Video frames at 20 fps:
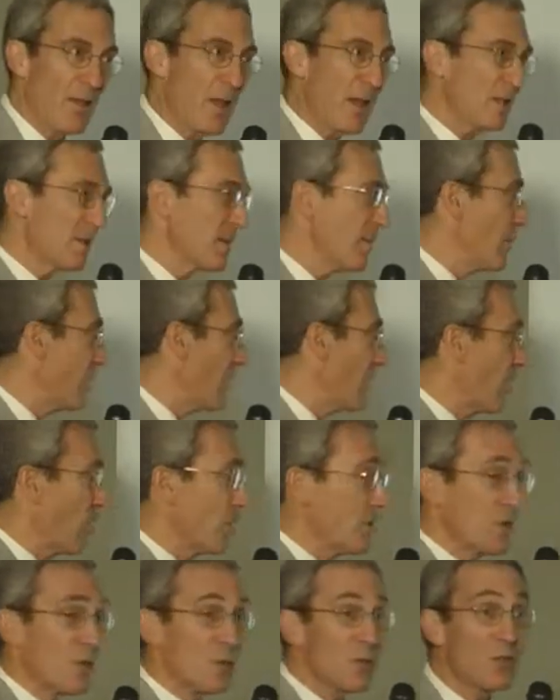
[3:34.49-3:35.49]
that's something that
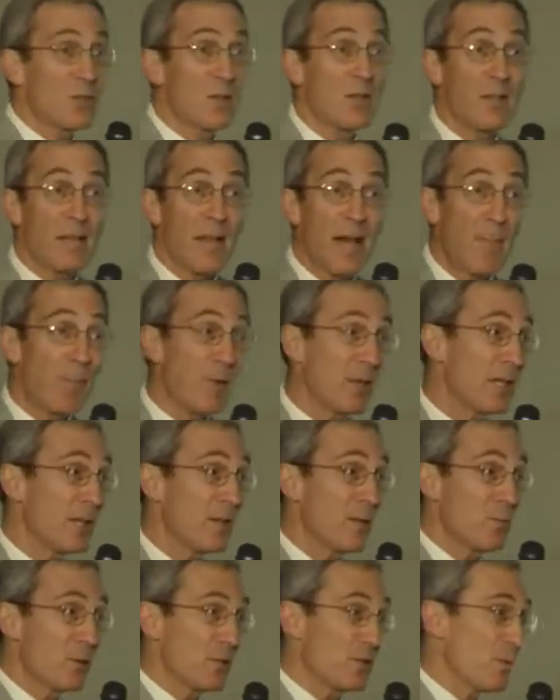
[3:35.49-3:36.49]
also started happening in
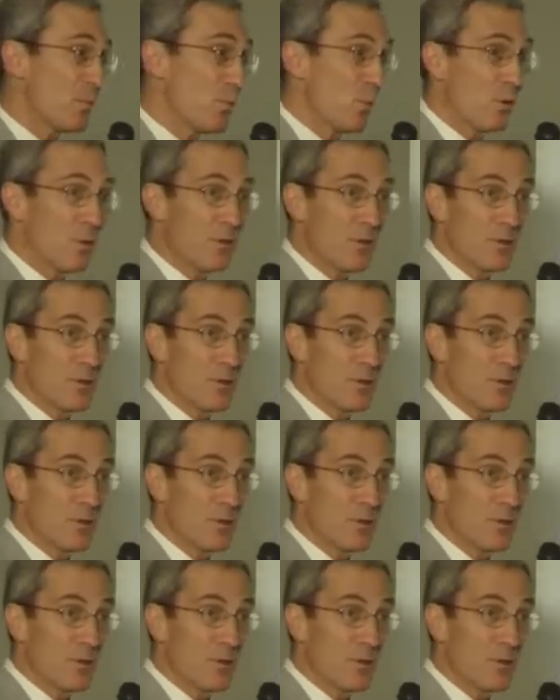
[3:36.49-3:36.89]
the Muslim world.